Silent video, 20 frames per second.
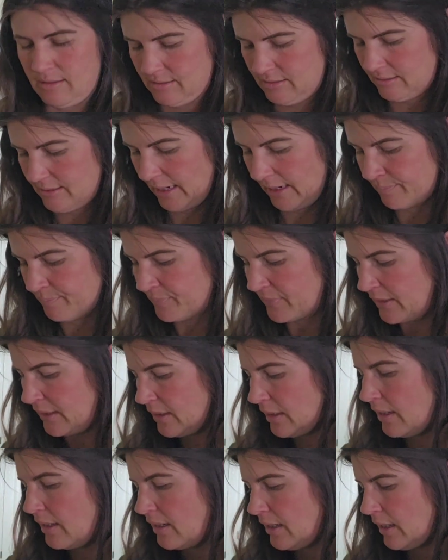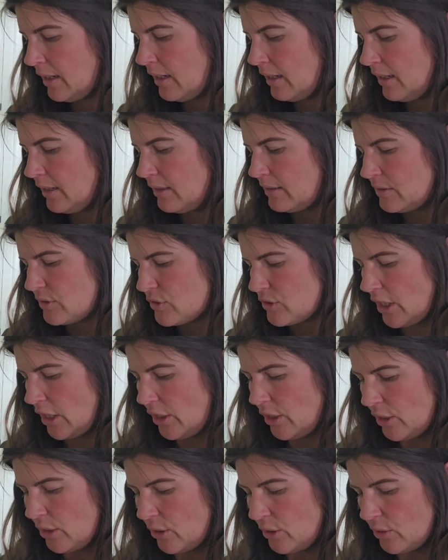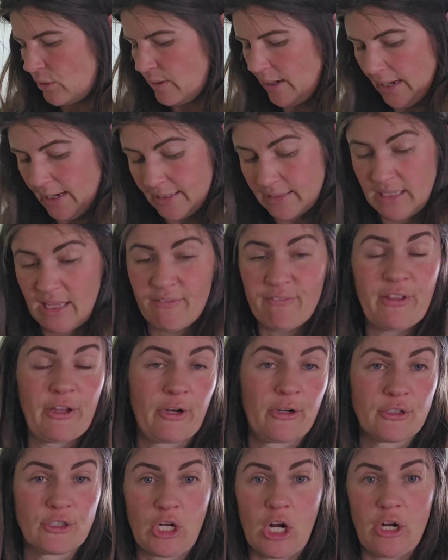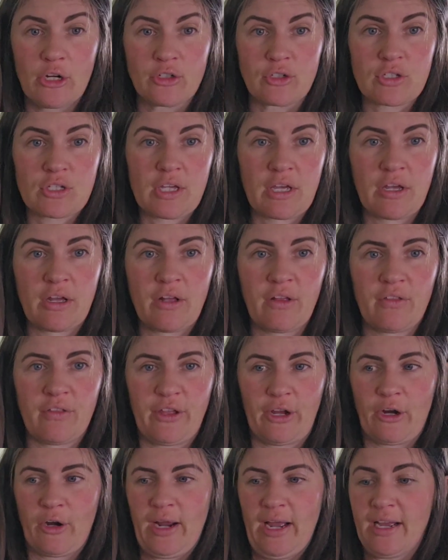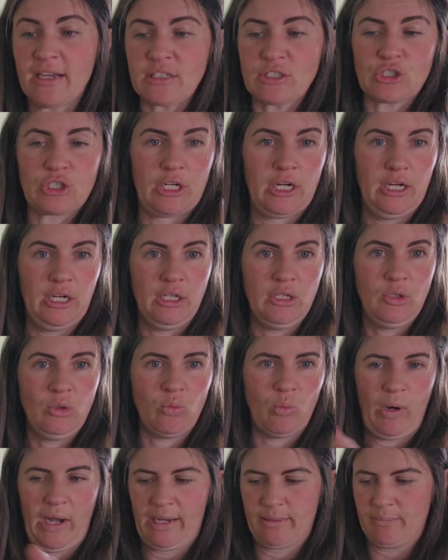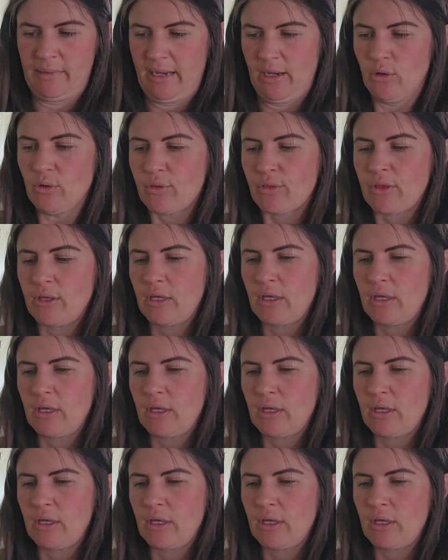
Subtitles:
Yeah. So, I love their jars. They're extra wide mouth.